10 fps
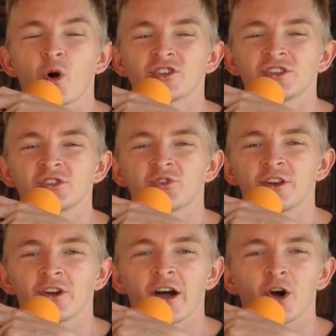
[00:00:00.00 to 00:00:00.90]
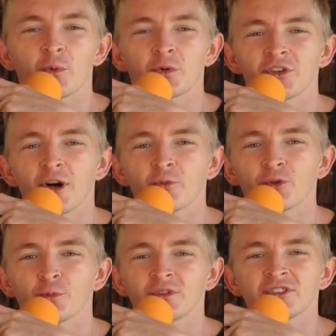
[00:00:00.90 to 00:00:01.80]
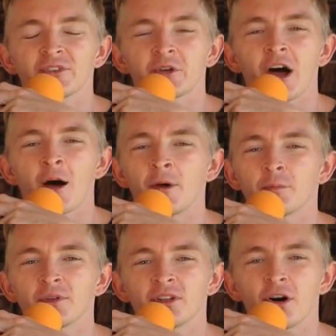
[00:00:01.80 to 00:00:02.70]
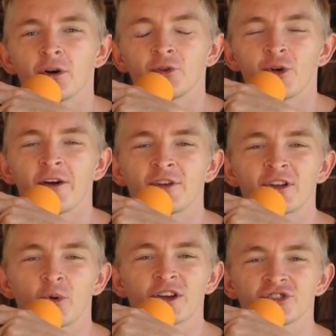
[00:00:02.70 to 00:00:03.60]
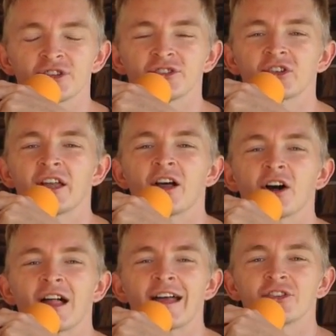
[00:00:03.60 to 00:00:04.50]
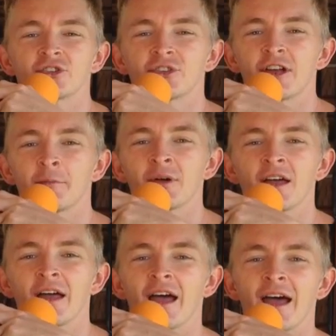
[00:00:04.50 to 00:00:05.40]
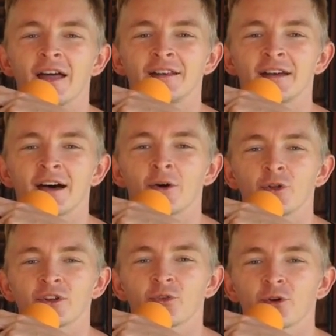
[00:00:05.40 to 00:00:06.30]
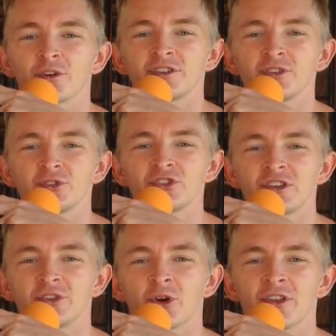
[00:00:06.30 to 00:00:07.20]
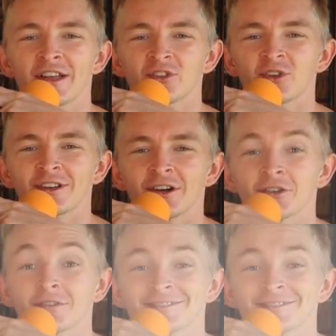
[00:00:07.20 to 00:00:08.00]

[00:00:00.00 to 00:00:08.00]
watching this video. I hope it was helpful. Please leave a comment below if you have any questions and I'll answer them. And we look forward to seeing you on the next video.